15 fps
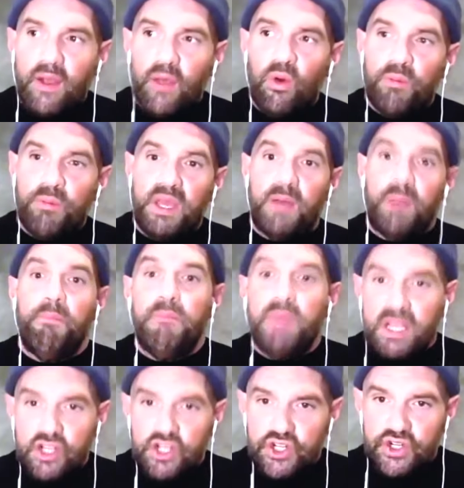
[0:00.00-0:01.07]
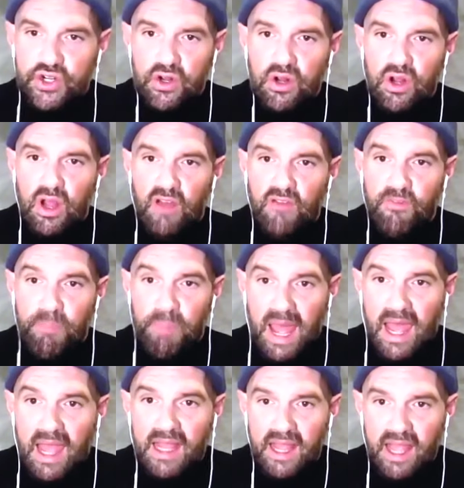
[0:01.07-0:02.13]
will be a mixture of
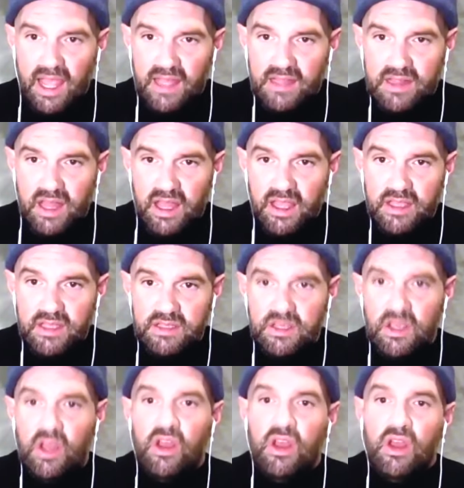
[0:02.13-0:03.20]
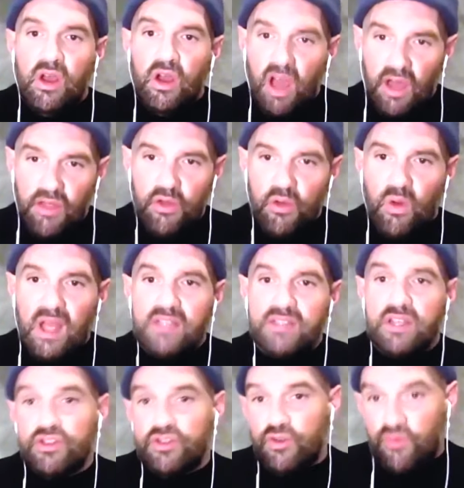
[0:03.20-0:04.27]
back and legs. Otherwise, I'll
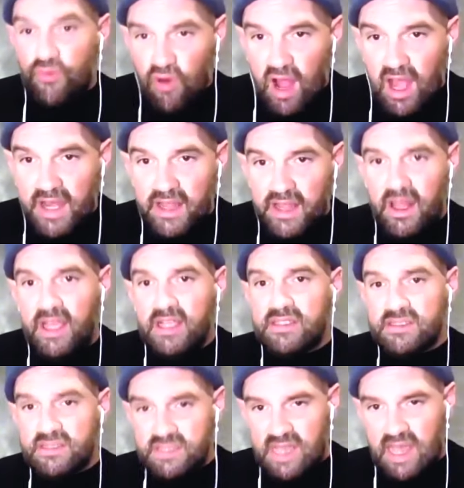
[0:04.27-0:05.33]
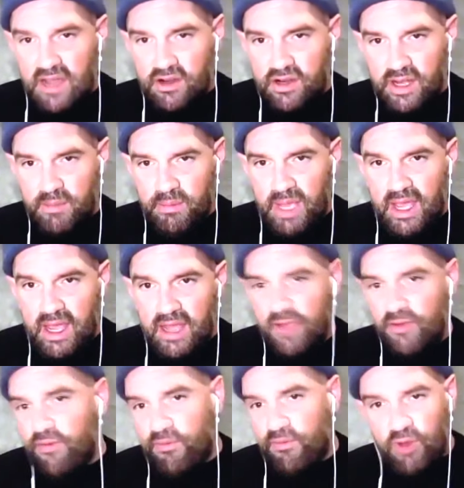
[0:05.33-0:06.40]
do Friday legs and Saturday back
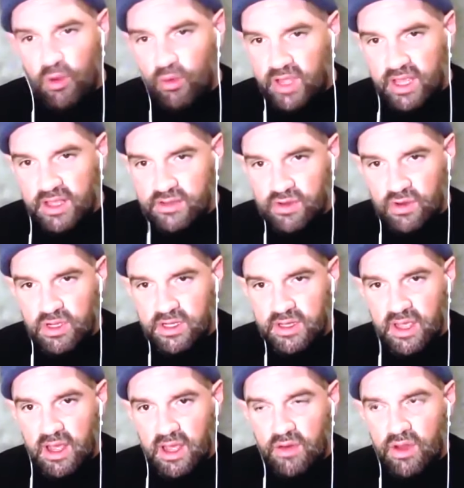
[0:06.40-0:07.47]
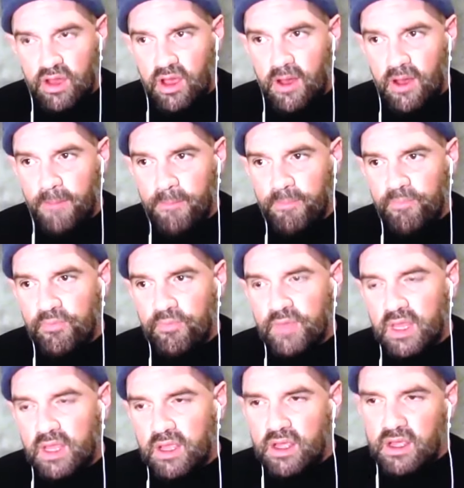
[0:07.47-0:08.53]
if I'm, no kids are in mm-hmm. town. Um,
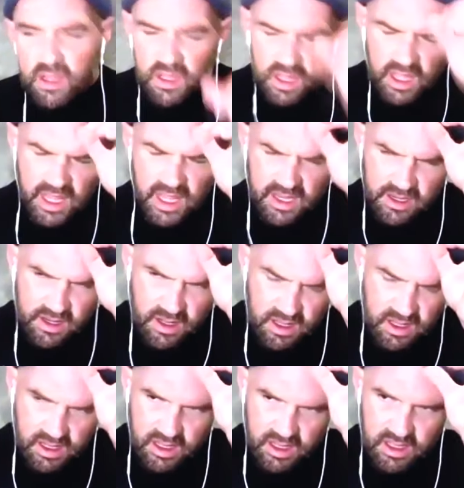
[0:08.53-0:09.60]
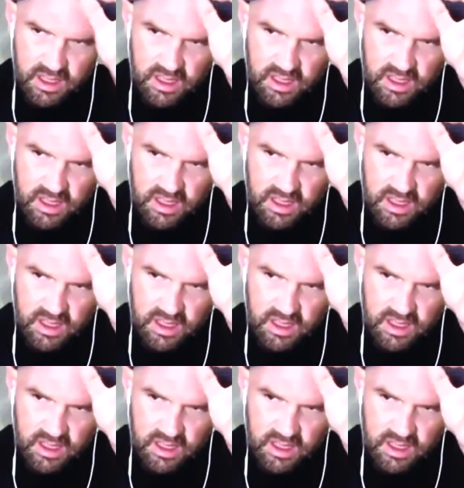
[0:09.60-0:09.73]
and uh,